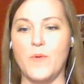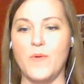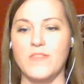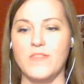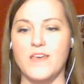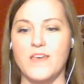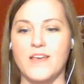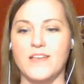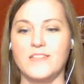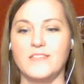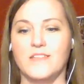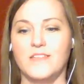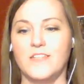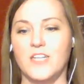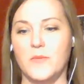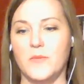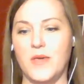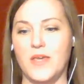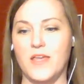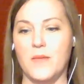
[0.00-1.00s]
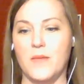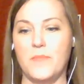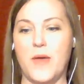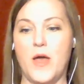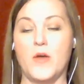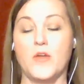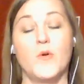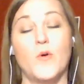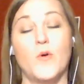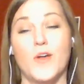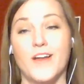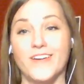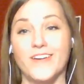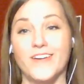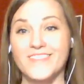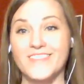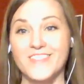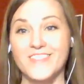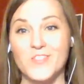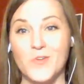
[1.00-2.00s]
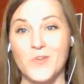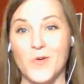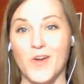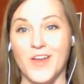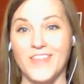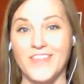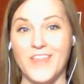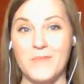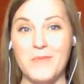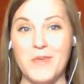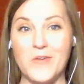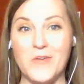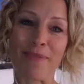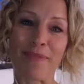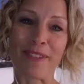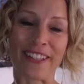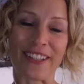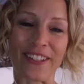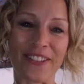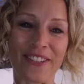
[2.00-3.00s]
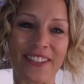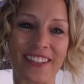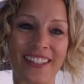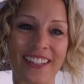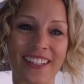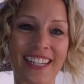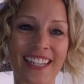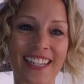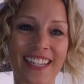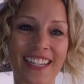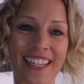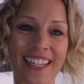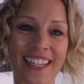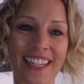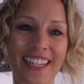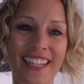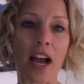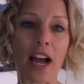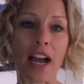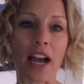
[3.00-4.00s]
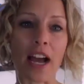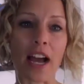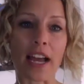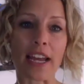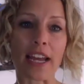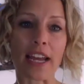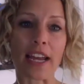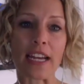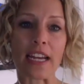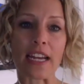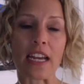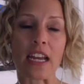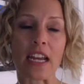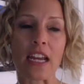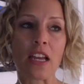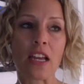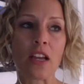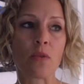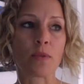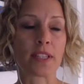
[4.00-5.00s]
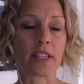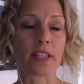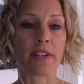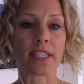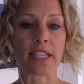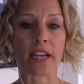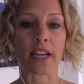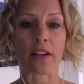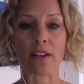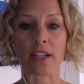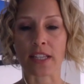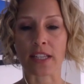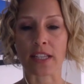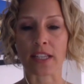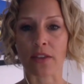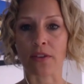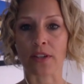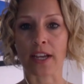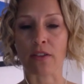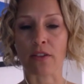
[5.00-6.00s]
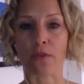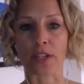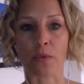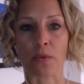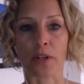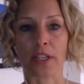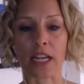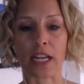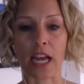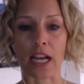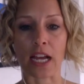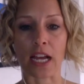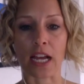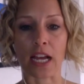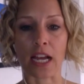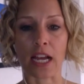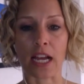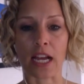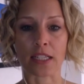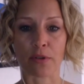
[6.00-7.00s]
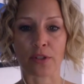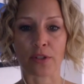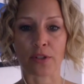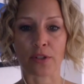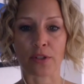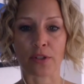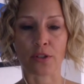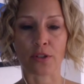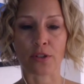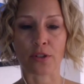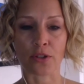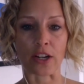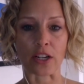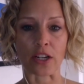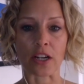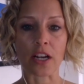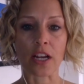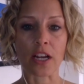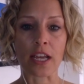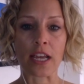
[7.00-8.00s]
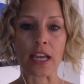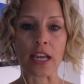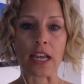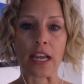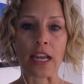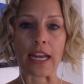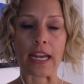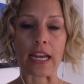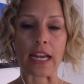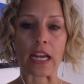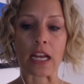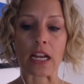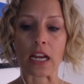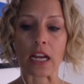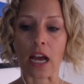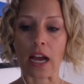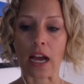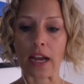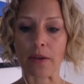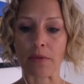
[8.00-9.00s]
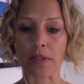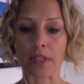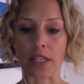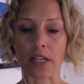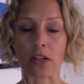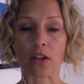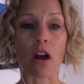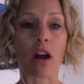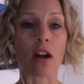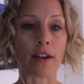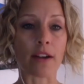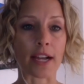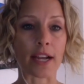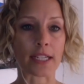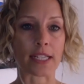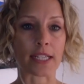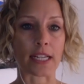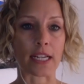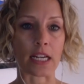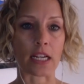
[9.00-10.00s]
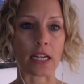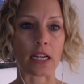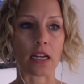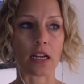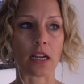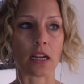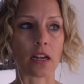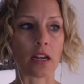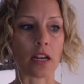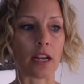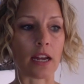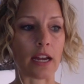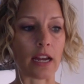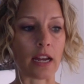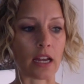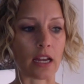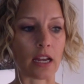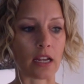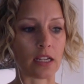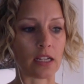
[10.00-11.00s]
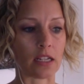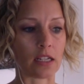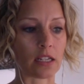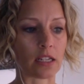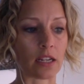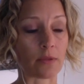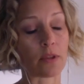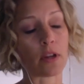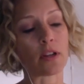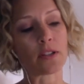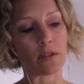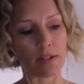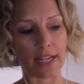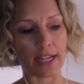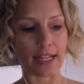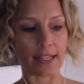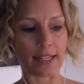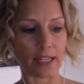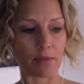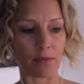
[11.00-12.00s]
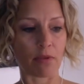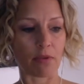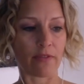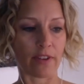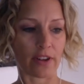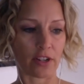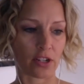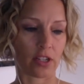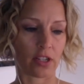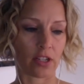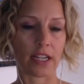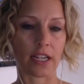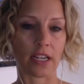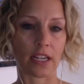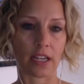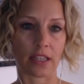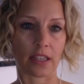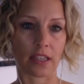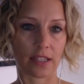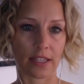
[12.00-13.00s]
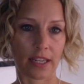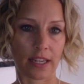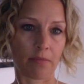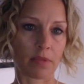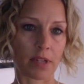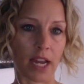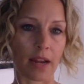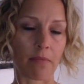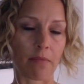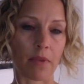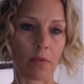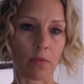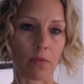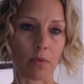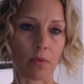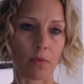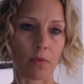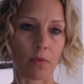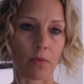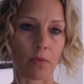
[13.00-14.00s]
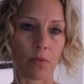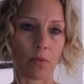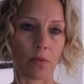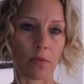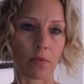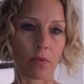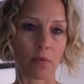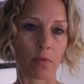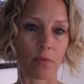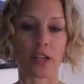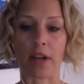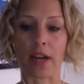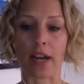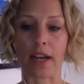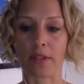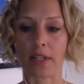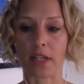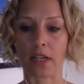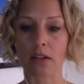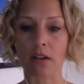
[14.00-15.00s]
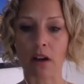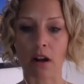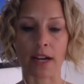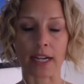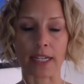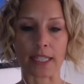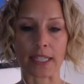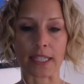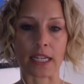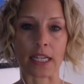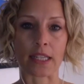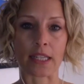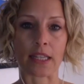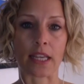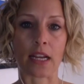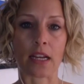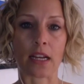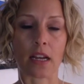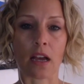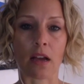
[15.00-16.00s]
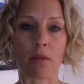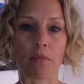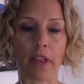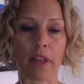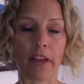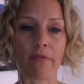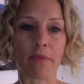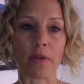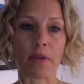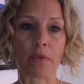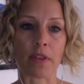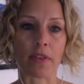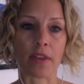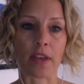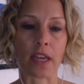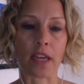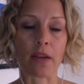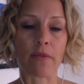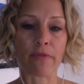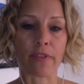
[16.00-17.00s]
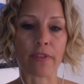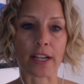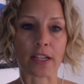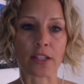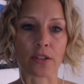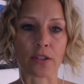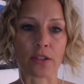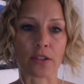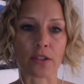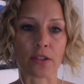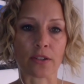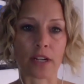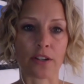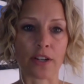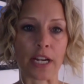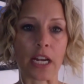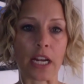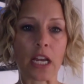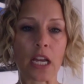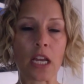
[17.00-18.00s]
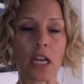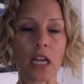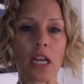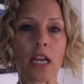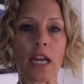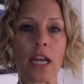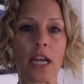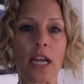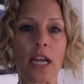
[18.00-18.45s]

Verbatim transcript: with us a little bit about your story, that'd be Absolutely. Yeah. So I was living down in Southern California working as a personal trainer, and I was in a car accident and I was also dancing professionally at the same time and working in the gym. And I was in a car accident that um, left me with a hip flexor injury,